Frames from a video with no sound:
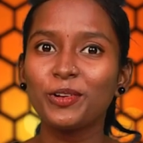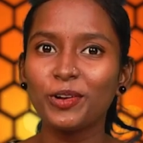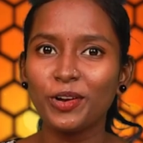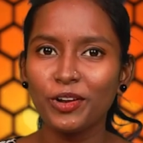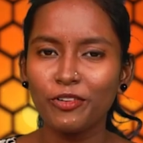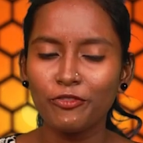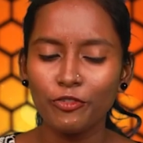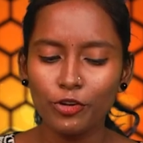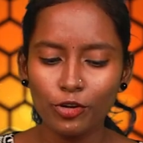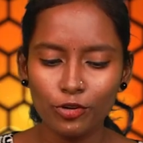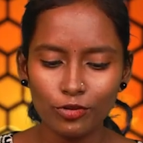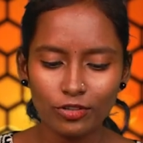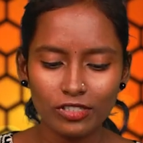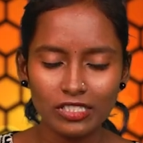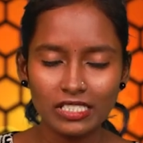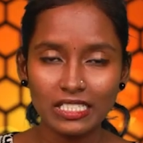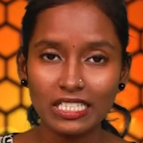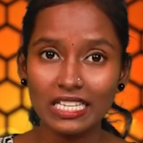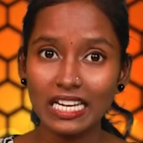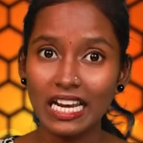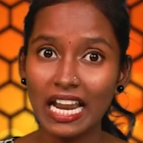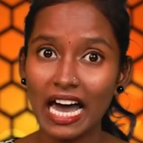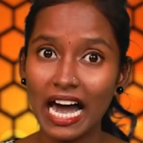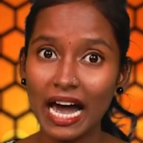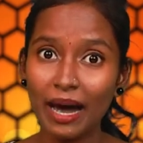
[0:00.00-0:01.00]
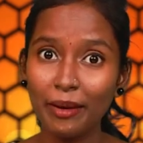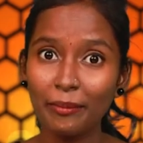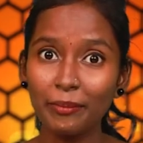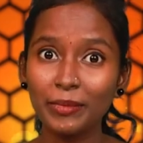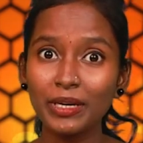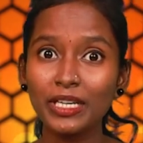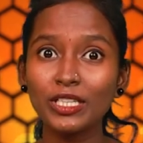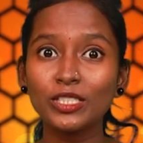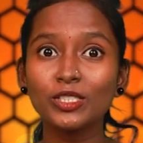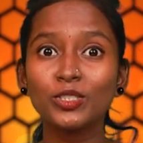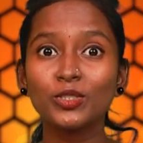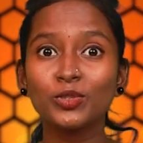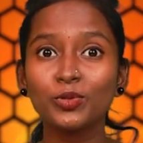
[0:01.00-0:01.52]
to review this
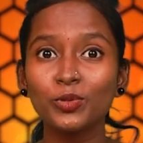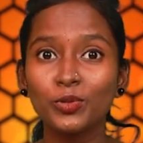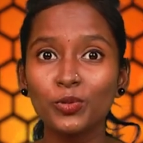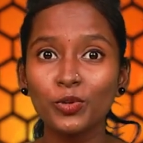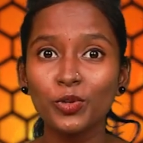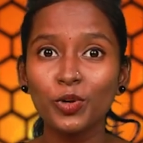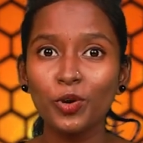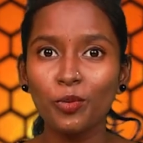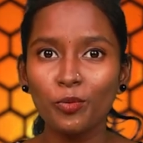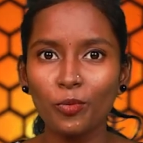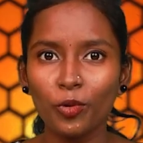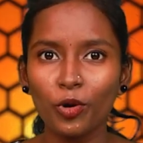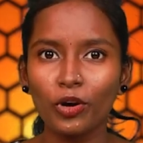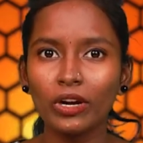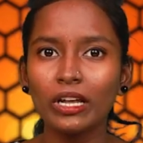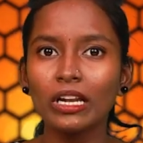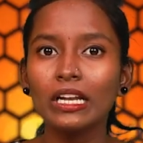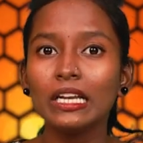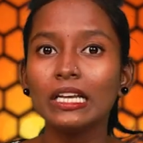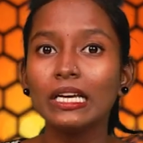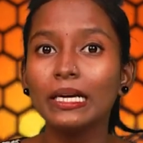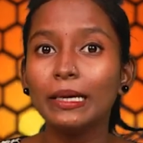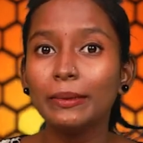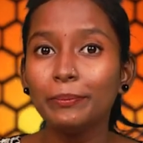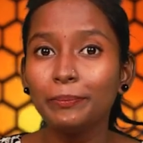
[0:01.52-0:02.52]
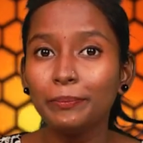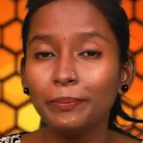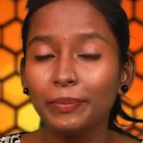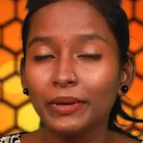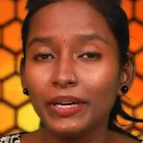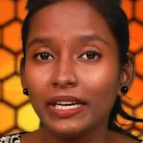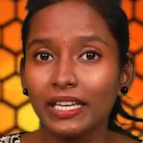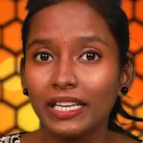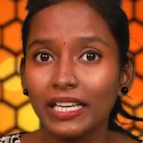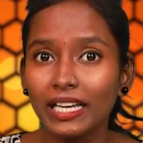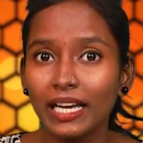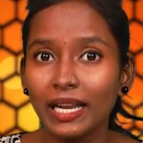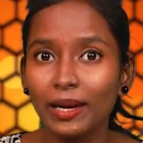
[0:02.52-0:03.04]
Lamy Studio model
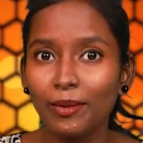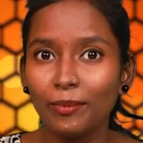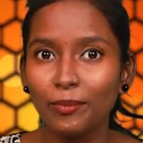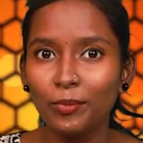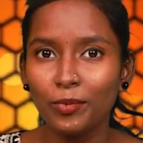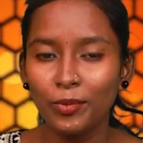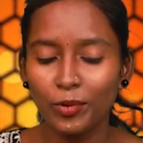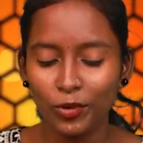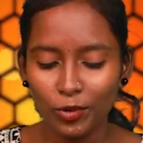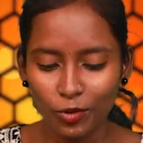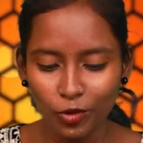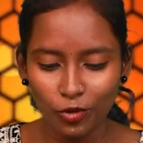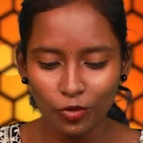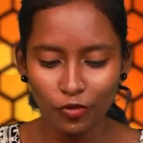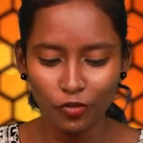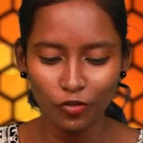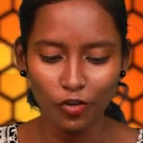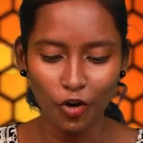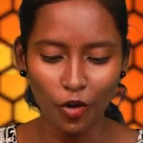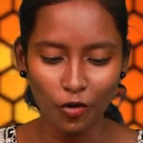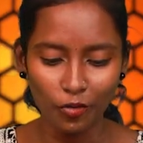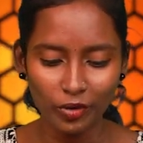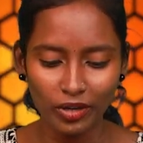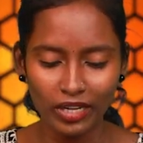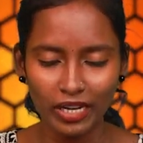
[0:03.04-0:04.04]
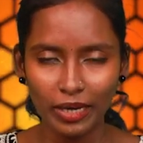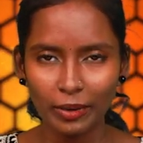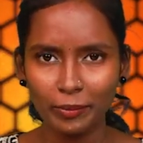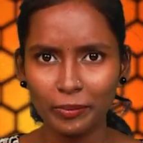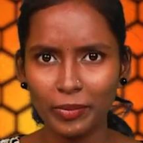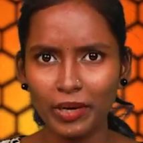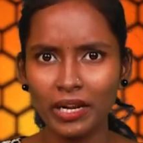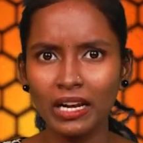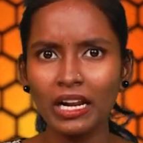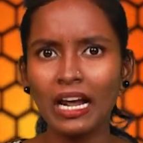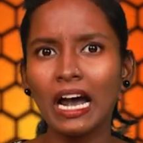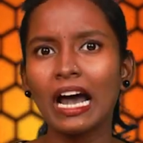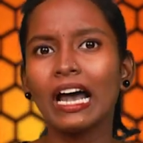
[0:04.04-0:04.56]
Imperial Blue fountain
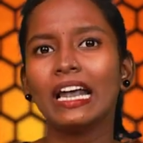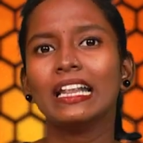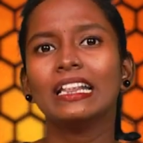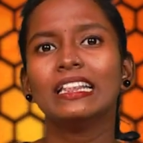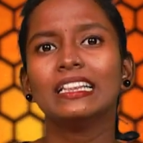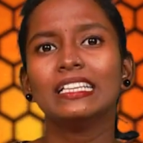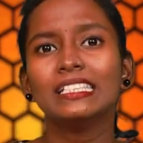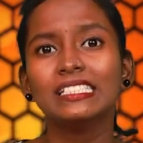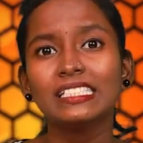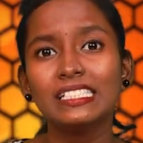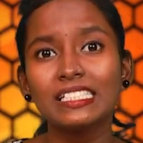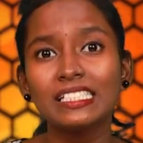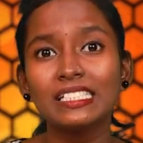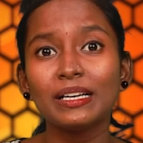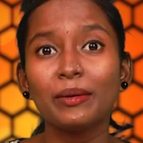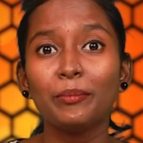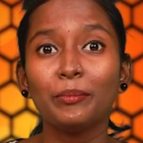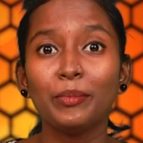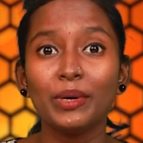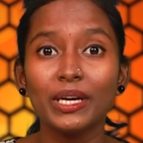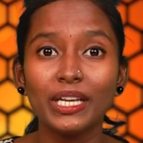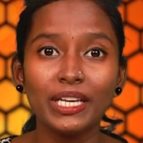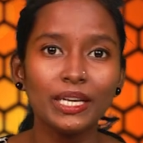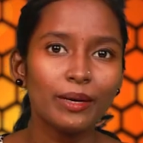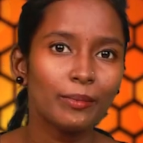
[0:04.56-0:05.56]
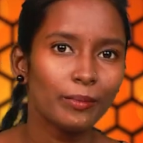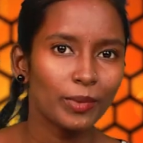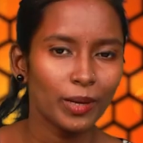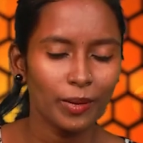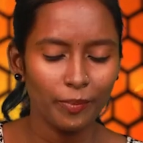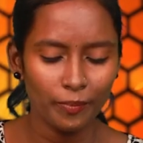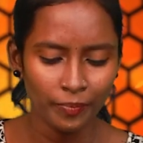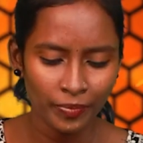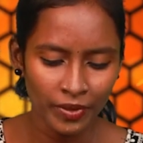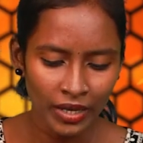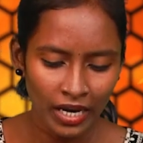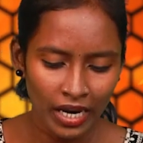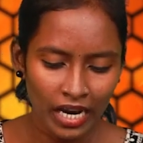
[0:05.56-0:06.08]
pen, and this is a medium nib.